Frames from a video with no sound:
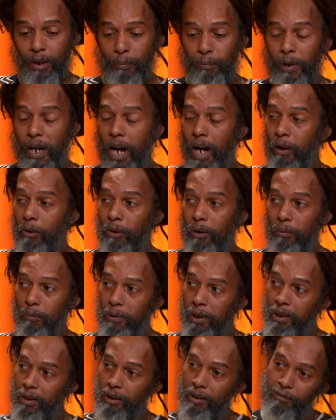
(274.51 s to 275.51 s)
power
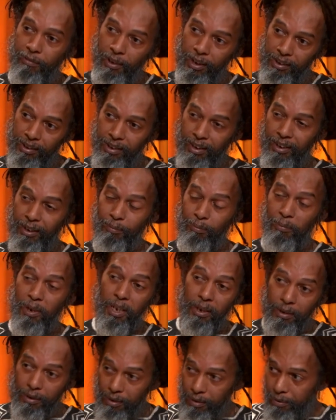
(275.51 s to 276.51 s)
being invested in
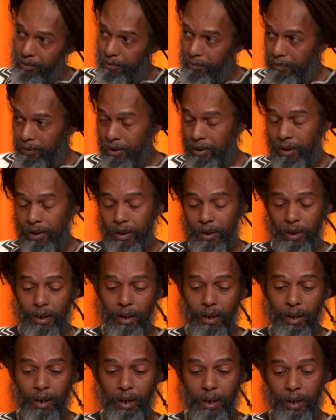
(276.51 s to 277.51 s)
me okay.
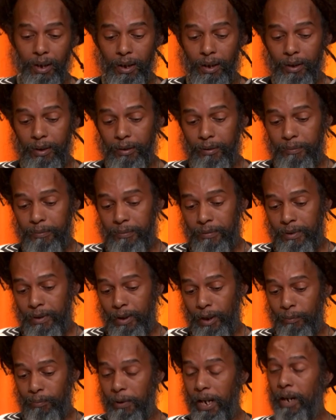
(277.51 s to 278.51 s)
Uh,
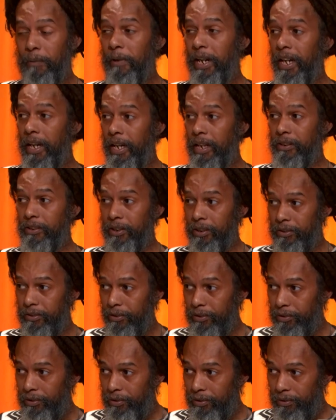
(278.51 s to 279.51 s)
by my ancestors.